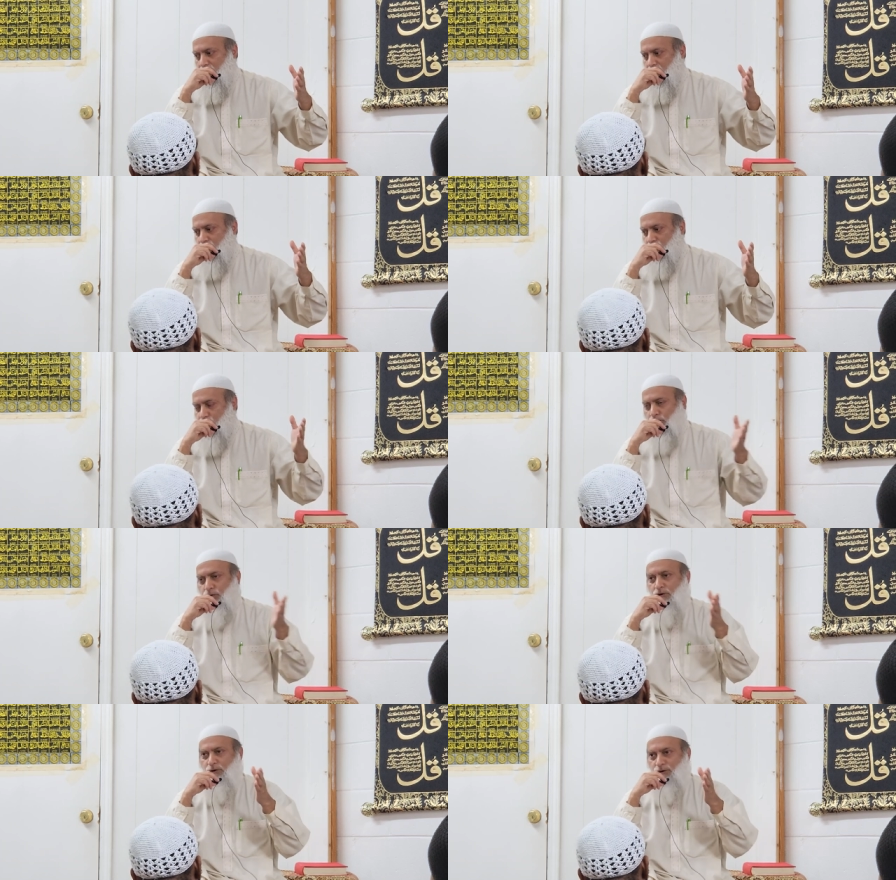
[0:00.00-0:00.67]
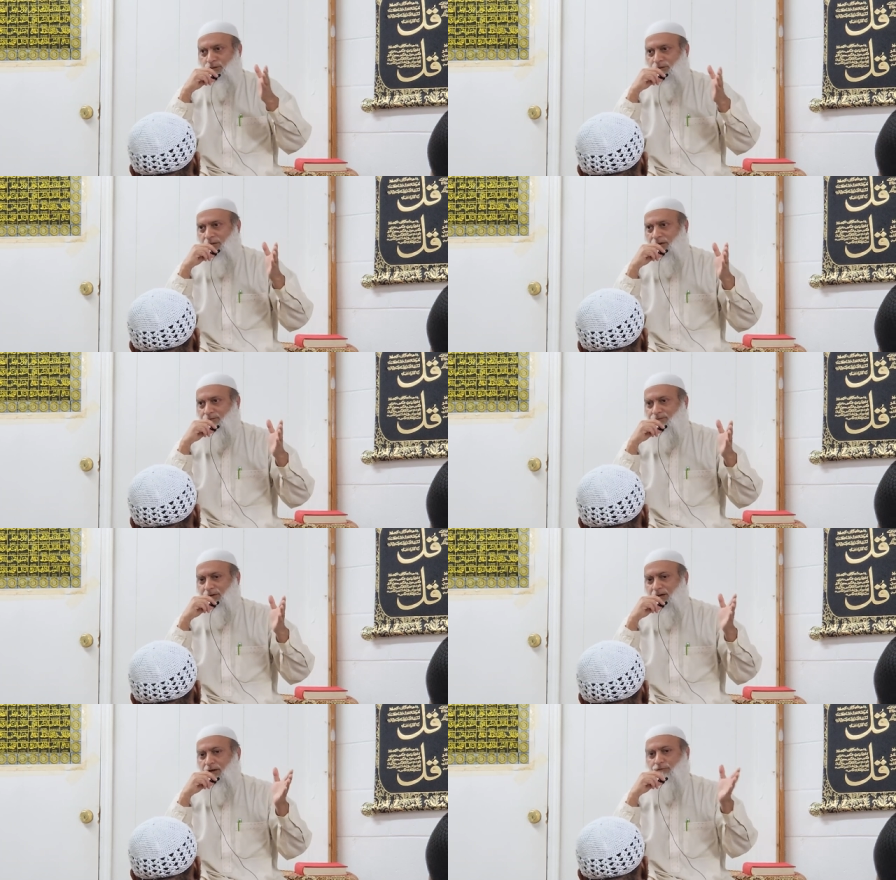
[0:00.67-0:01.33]
rulers
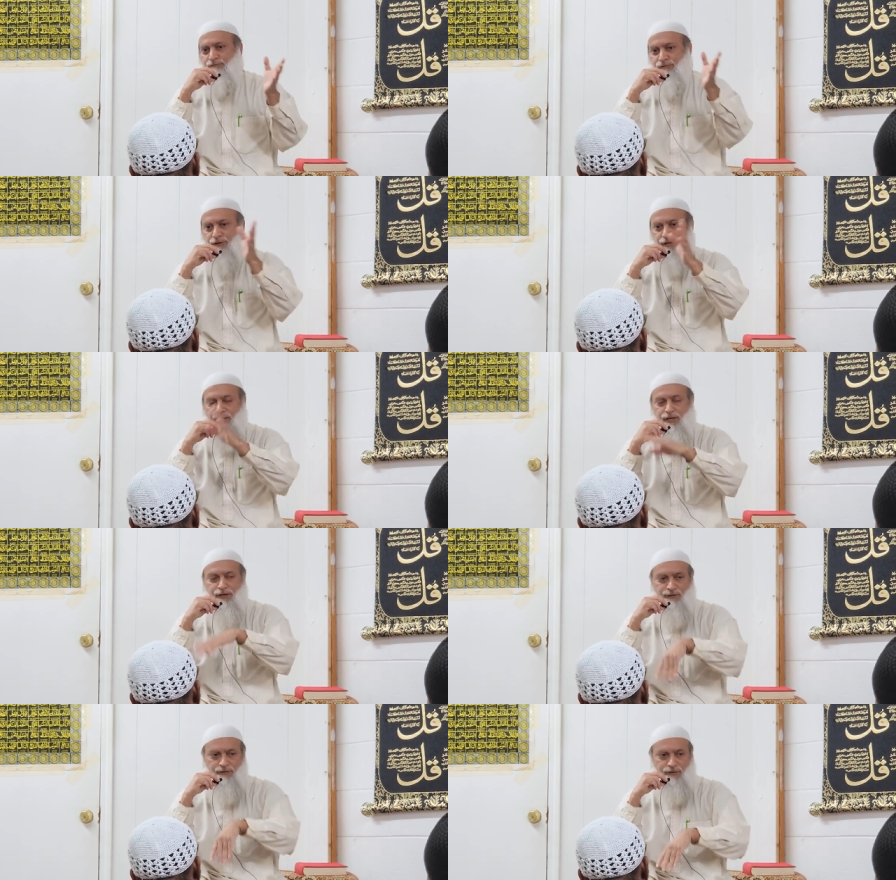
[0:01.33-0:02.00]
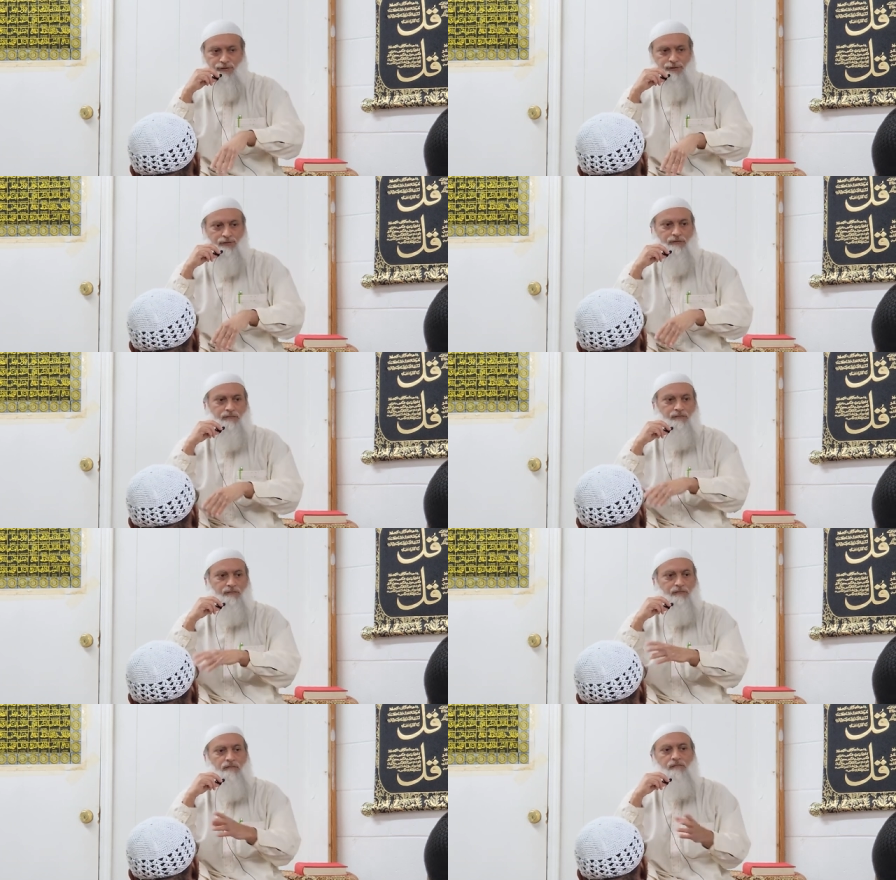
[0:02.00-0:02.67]
have done for years.
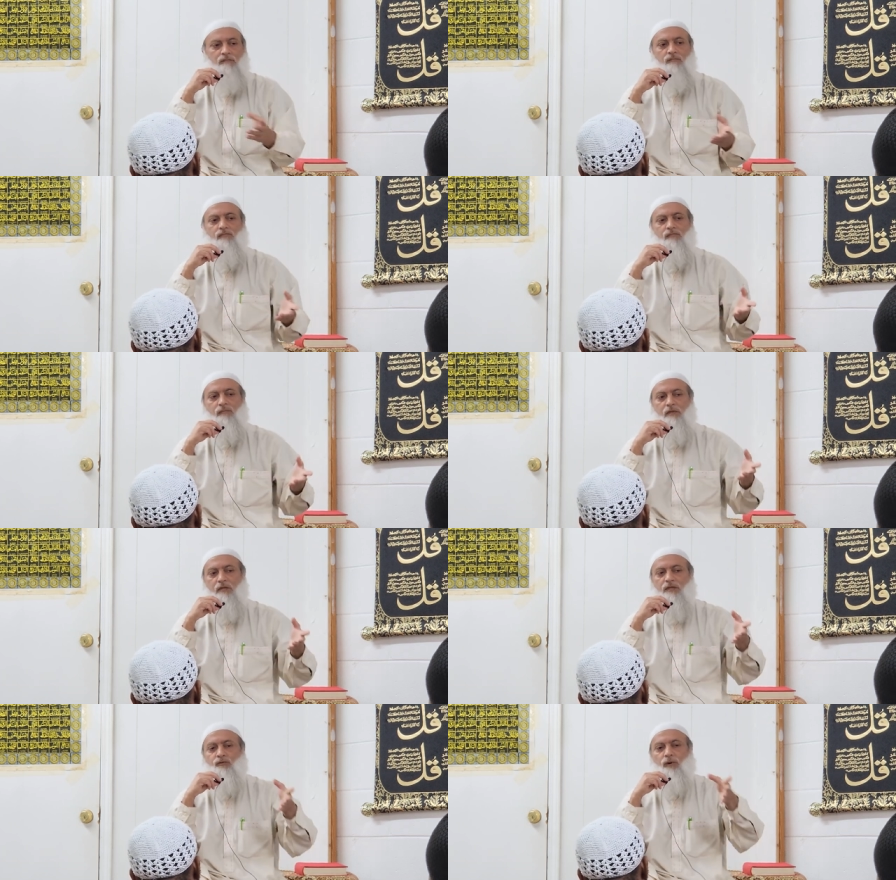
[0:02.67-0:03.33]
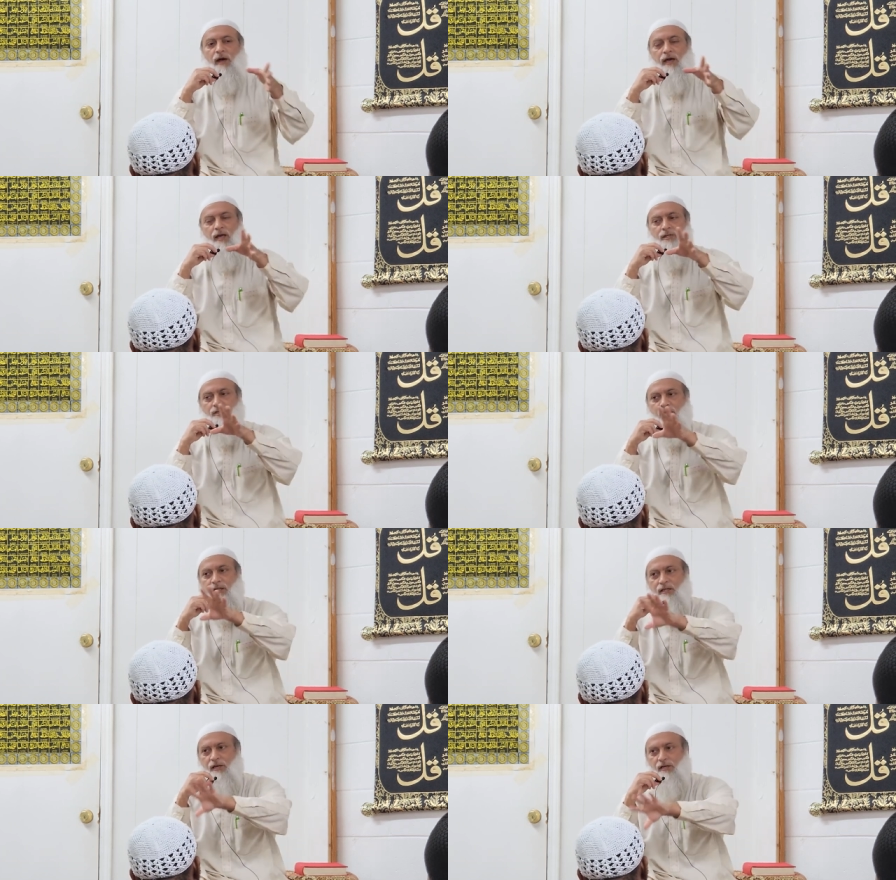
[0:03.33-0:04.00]
The ways
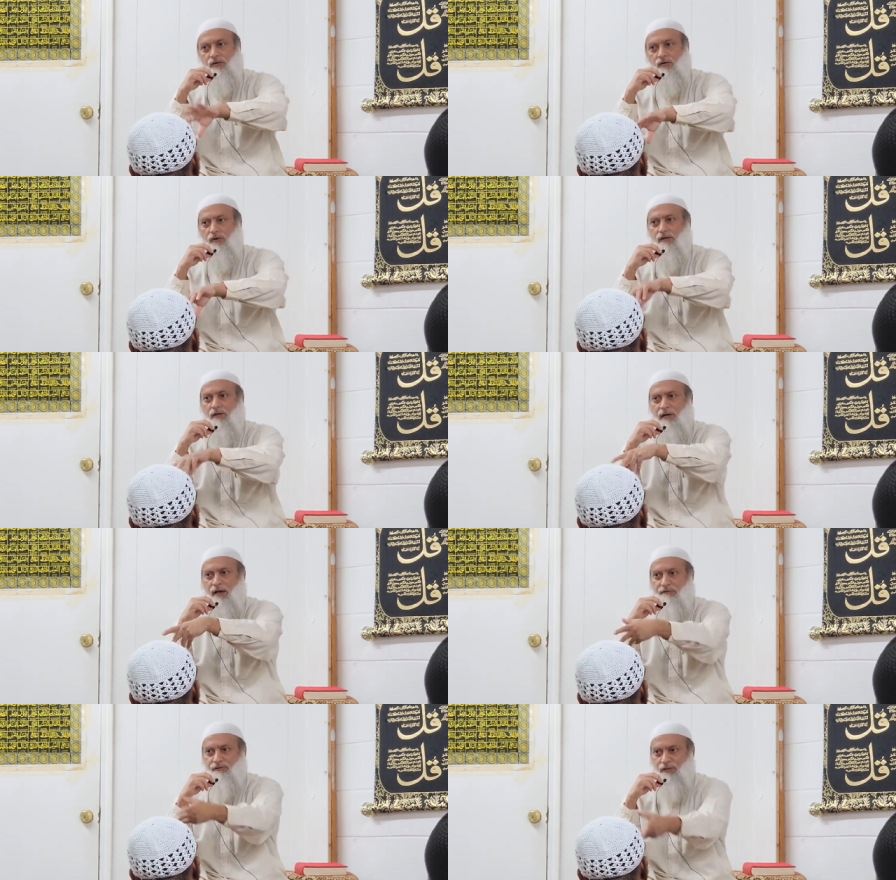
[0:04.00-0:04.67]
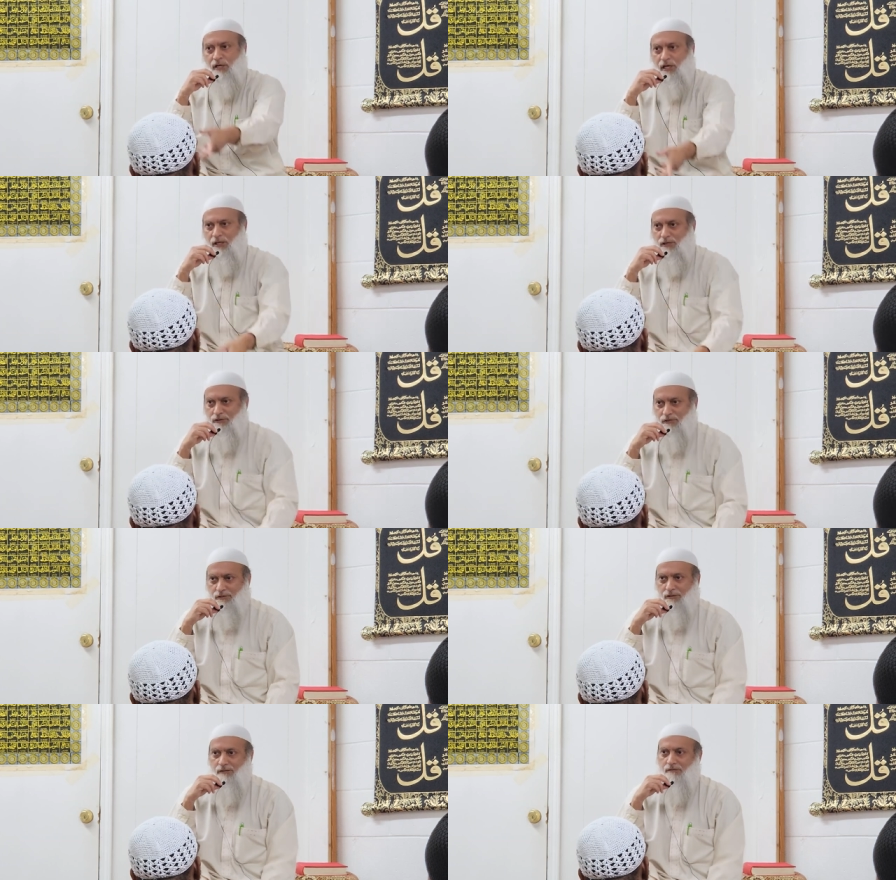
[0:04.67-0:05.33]
that they do it have
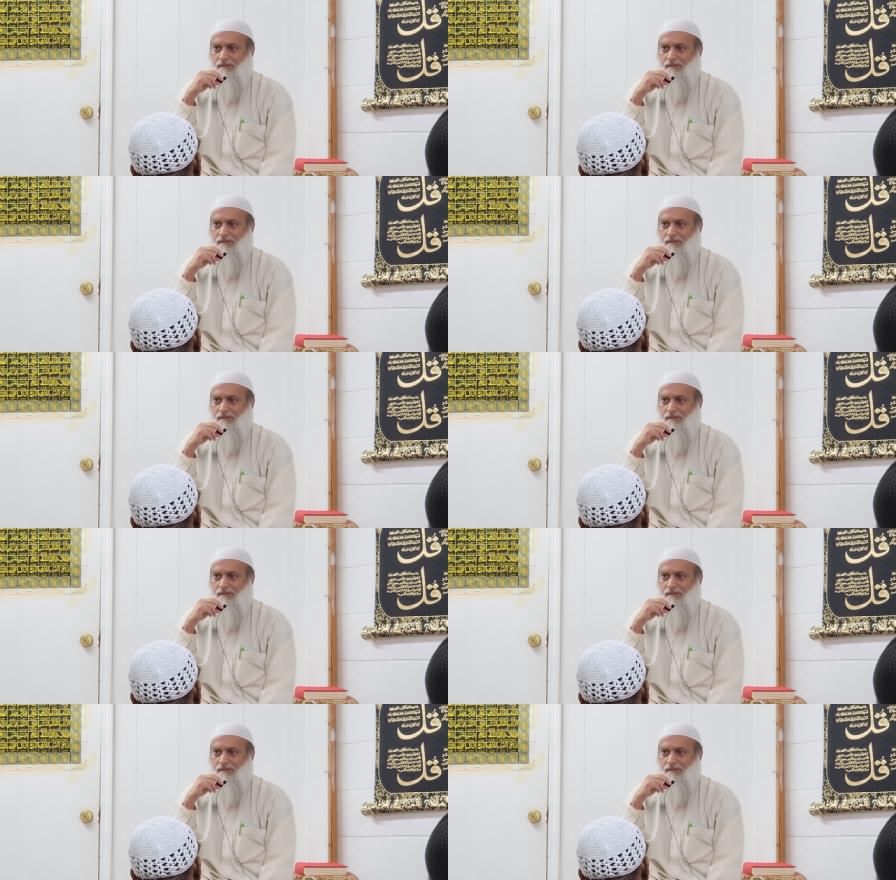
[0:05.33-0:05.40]
changed.